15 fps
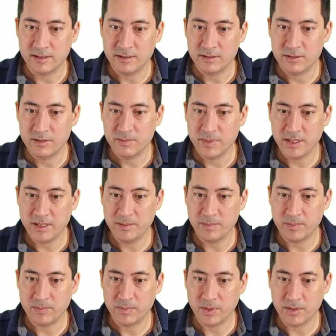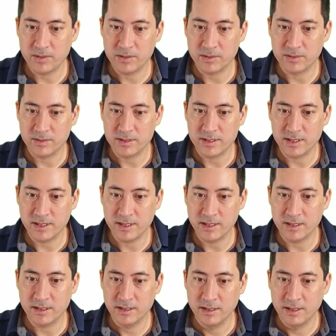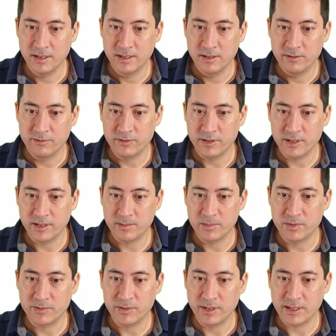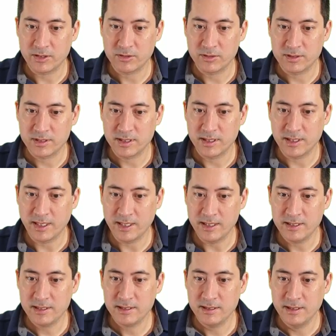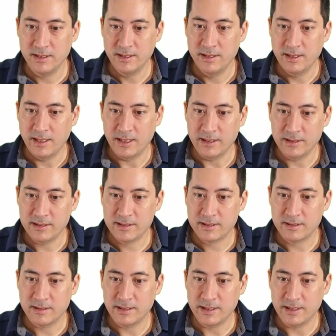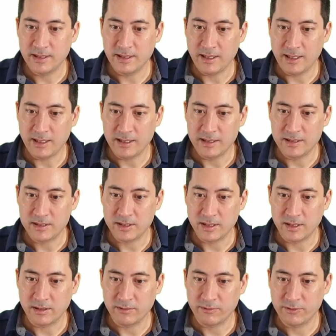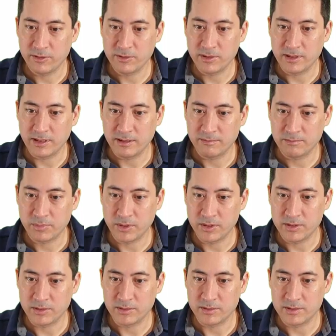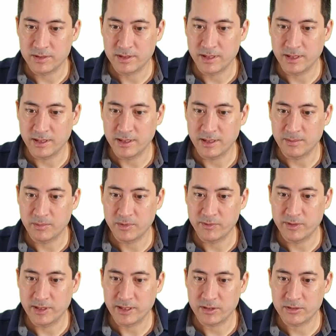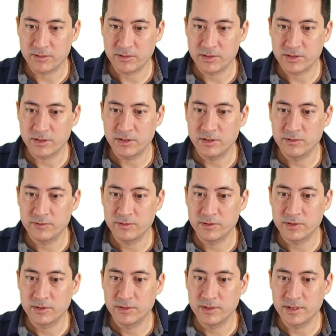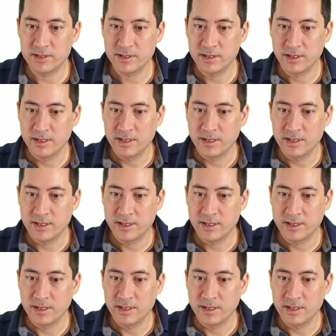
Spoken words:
too many protons here for the number of electrons that it has. And this guy here has fewer protons than the number of electrons. So overall, this